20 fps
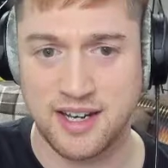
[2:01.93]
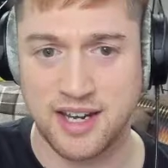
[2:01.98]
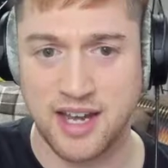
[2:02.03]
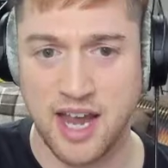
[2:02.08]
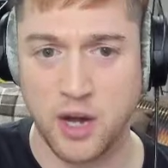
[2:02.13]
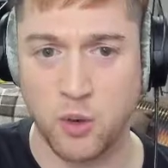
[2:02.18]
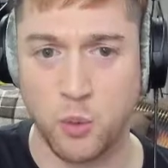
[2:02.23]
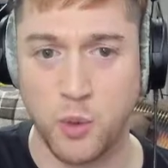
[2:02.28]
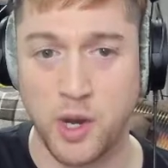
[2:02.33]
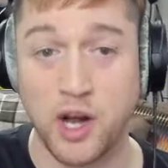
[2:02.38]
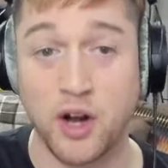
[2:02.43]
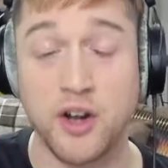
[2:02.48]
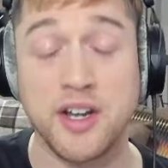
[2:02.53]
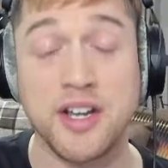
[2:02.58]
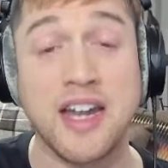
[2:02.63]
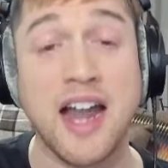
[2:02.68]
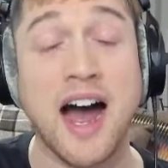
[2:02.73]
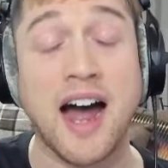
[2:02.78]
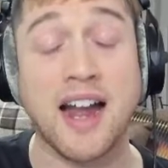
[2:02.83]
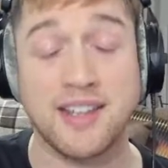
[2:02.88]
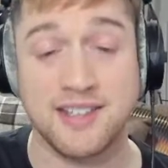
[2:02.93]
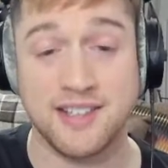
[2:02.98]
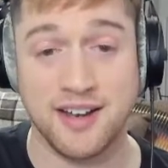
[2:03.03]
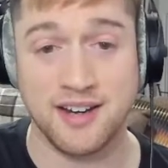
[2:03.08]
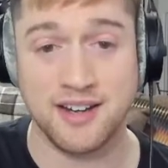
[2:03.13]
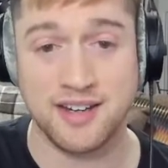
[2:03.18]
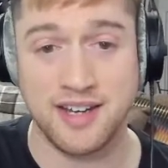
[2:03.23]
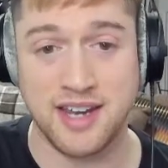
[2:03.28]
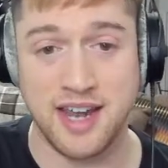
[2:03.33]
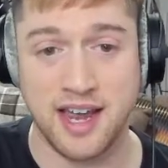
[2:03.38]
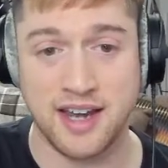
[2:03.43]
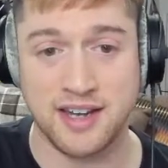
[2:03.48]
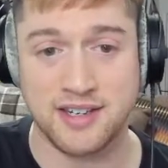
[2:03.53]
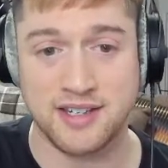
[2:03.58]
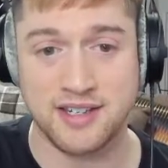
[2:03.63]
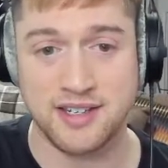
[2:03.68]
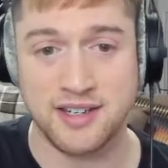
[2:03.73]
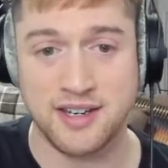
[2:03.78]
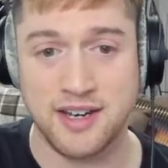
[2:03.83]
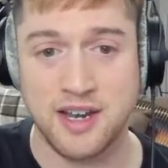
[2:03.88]
And we are not done yet.
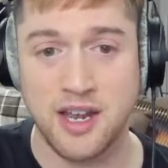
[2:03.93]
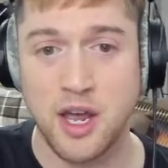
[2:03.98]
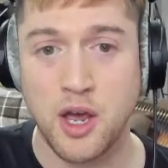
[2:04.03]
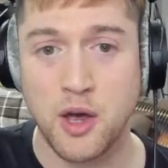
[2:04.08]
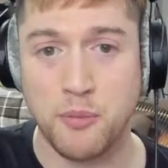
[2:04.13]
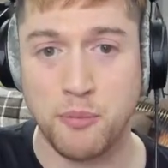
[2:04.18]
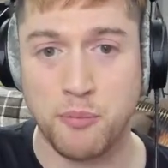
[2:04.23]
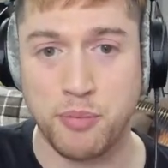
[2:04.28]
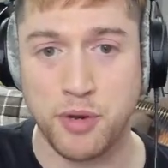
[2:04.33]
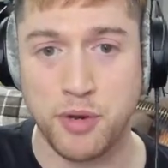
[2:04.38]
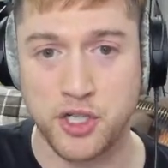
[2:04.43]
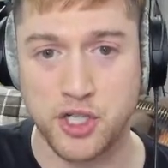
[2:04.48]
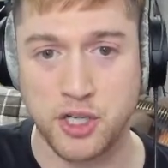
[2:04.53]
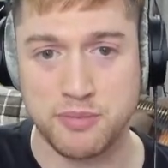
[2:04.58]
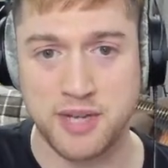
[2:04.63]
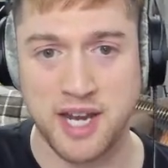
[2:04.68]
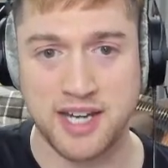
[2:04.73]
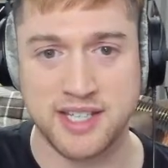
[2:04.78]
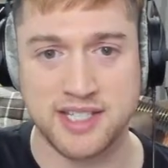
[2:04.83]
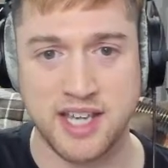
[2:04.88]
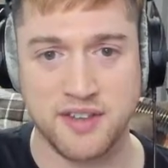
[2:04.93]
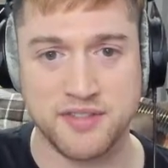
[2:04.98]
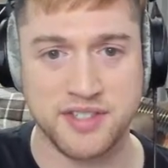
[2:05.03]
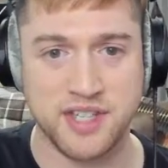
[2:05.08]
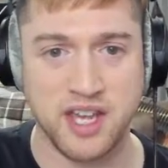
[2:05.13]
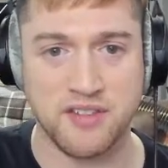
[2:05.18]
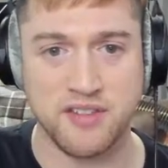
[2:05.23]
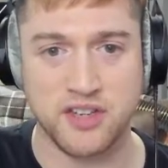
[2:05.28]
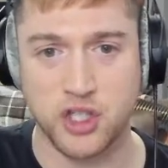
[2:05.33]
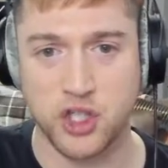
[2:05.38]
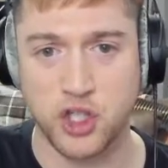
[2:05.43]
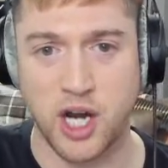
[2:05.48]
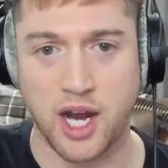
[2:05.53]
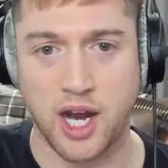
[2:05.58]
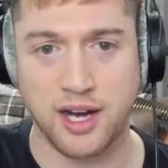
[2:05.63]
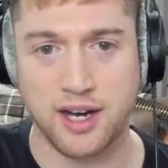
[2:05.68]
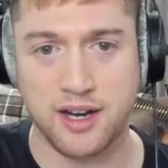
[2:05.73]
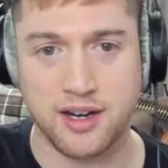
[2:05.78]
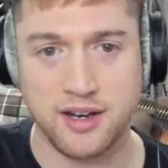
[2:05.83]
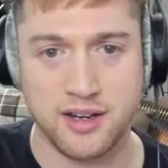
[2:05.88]
Bishop takes f7
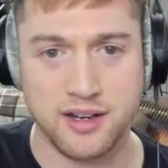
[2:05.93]
check.